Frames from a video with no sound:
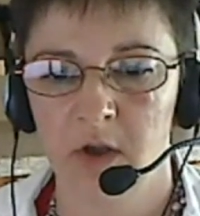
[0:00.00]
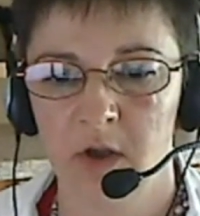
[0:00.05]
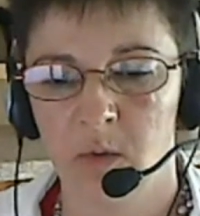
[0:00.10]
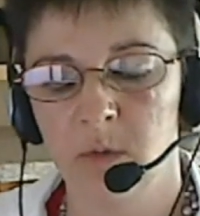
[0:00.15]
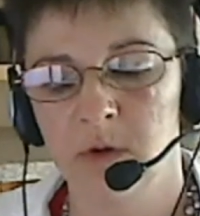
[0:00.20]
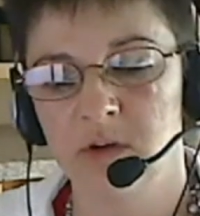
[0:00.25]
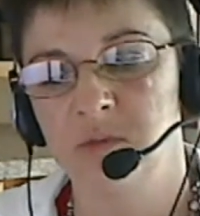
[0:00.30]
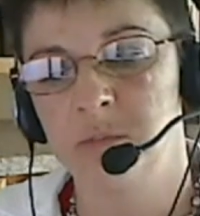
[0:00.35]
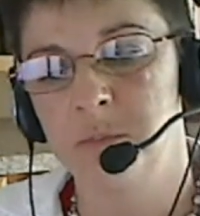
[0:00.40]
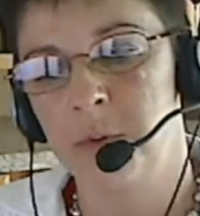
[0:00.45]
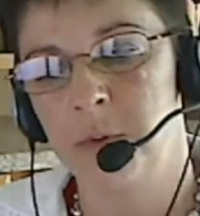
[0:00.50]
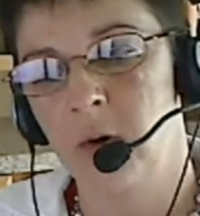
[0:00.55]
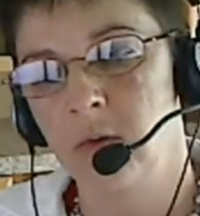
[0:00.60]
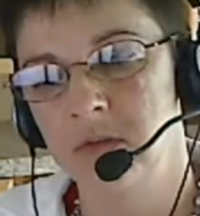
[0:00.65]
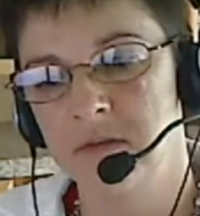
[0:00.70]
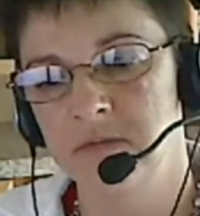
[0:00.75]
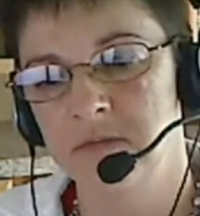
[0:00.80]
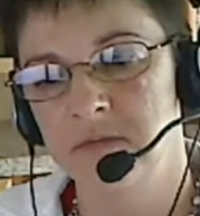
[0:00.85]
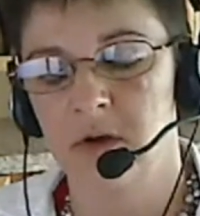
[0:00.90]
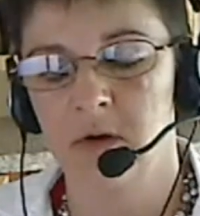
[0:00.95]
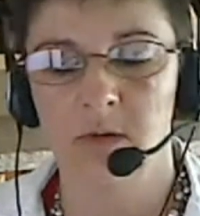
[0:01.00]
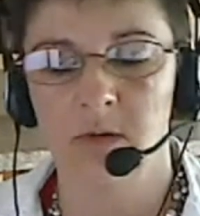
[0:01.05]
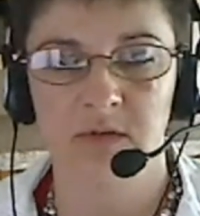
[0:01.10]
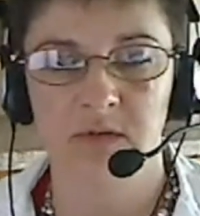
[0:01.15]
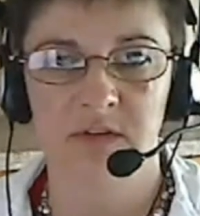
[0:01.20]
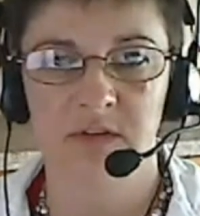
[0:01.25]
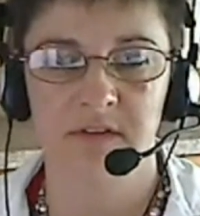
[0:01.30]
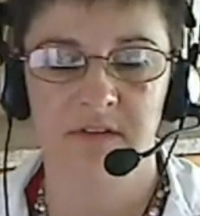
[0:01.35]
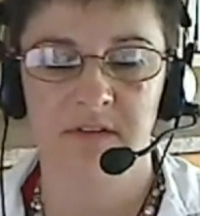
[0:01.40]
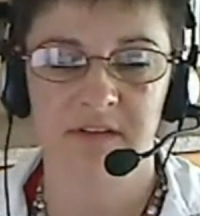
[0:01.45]
which both of those
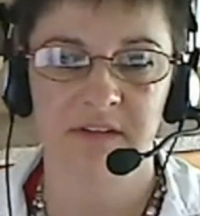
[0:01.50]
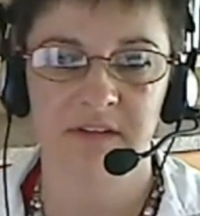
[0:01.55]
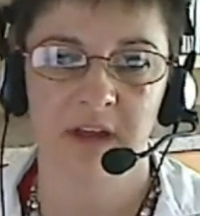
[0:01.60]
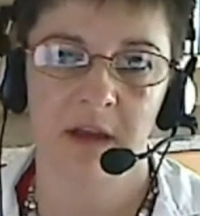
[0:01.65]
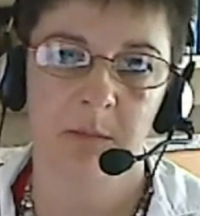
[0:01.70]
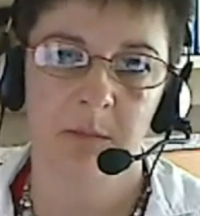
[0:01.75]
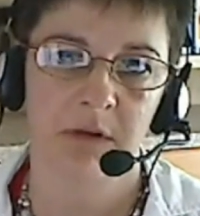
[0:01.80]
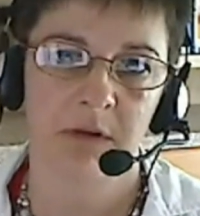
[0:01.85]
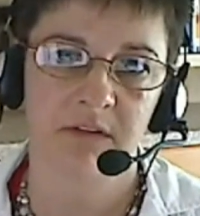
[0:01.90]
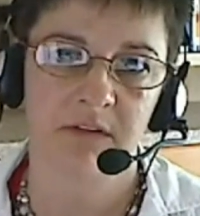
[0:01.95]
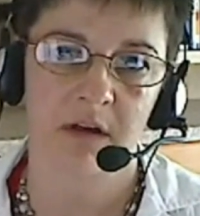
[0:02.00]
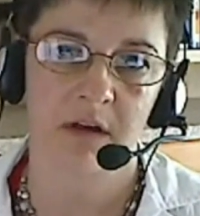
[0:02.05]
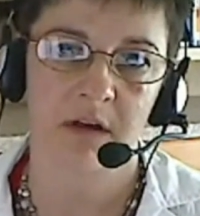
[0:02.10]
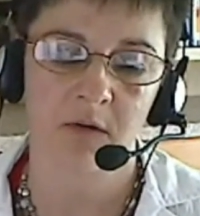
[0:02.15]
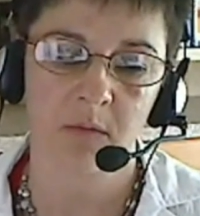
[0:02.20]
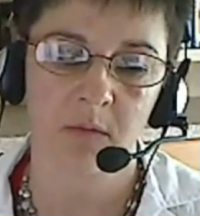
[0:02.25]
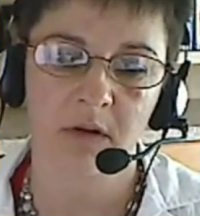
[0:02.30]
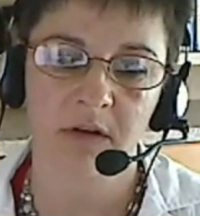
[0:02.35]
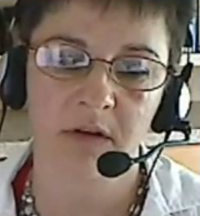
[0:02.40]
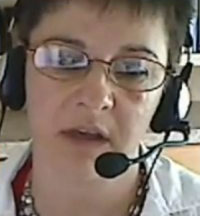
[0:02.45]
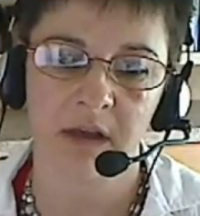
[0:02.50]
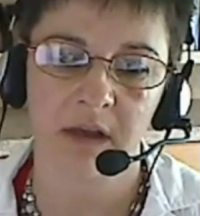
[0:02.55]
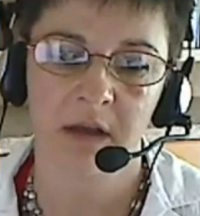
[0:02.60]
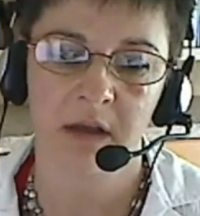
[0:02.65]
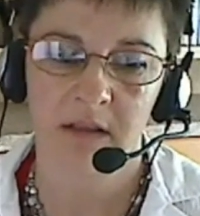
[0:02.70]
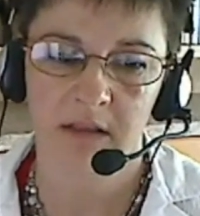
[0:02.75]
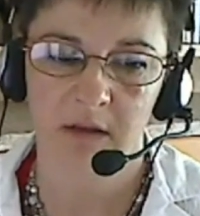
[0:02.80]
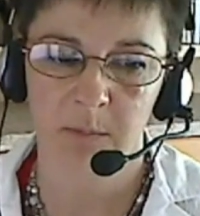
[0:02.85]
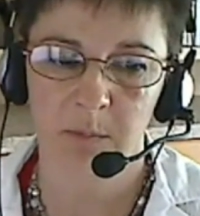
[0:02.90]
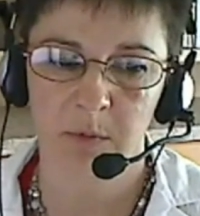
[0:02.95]
statements are really
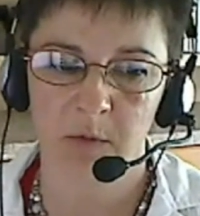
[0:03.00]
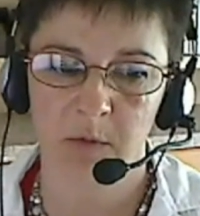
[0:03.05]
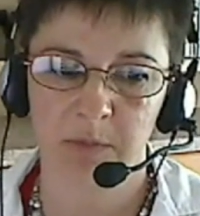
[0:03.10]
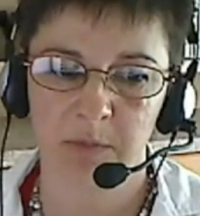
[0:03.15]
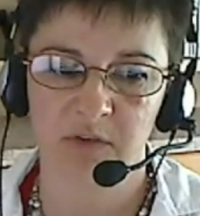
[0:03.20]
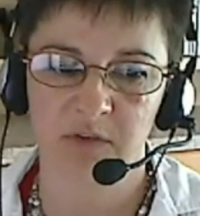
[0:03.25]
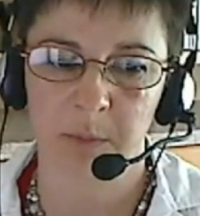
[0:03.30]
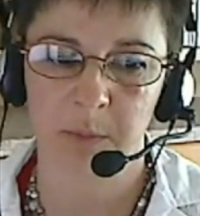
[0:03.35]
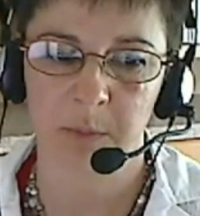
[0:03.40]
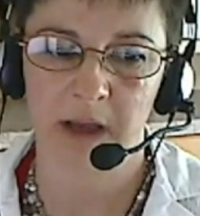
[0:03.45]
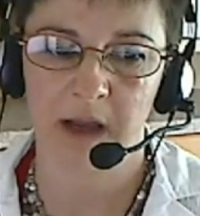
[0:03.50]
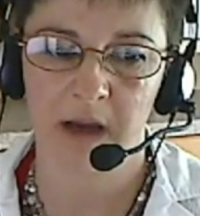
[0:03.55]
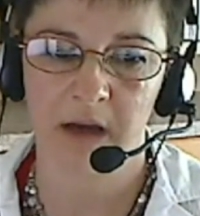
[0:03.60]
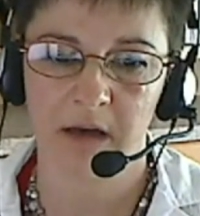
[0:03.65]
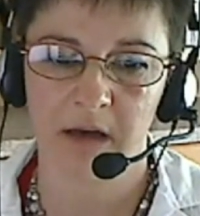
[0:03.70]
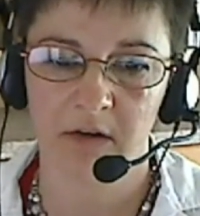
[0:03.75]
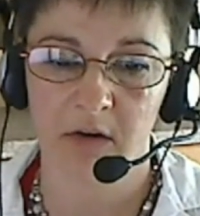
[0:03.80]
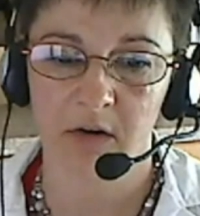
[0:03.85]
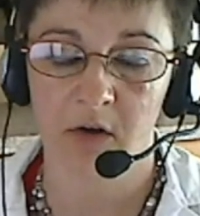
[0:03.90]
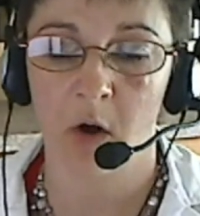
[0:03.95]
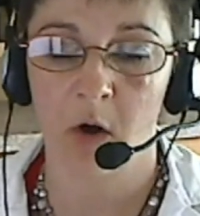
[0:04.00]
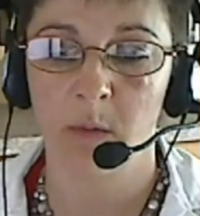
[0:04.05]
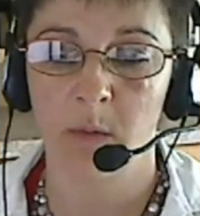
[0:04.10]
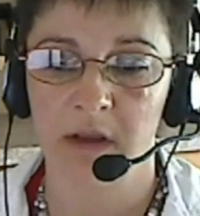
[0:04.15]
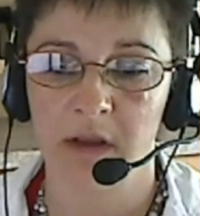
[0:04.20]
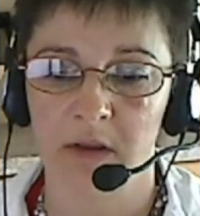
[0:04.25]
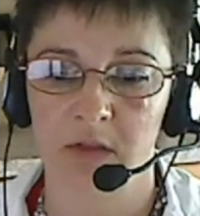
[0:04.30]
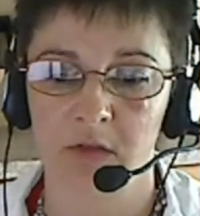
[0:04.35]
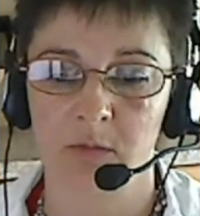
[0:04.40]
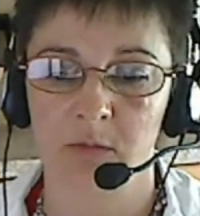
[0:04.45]
the purpose behind
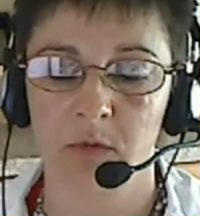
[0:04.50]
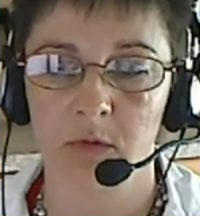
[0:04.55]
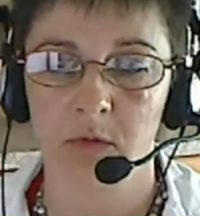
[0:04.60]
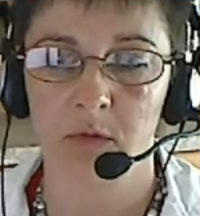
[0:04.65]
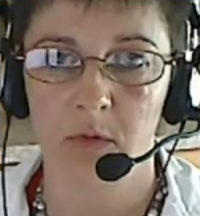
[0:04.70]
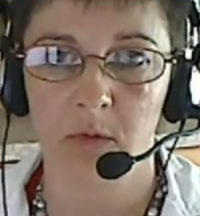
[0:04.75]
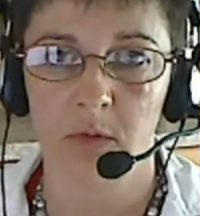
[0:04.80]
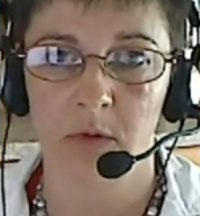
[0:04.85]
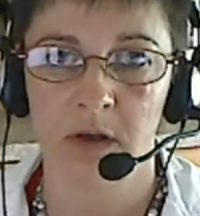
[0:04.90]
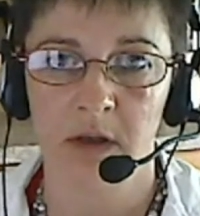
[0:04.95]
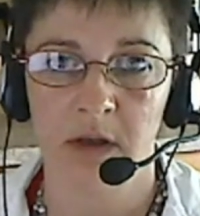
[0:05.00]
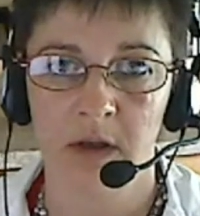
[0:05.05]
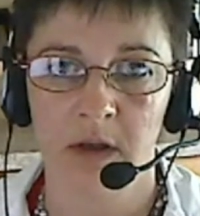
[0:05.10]
going through